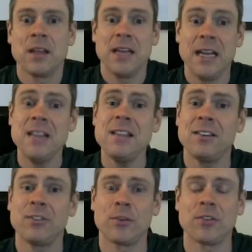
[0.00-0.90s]
In these
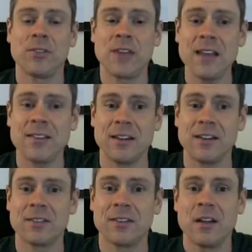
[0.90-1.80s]
sorts of
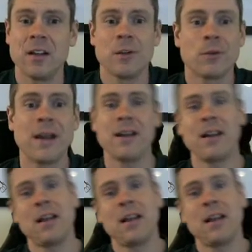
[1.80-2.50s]
cases, right,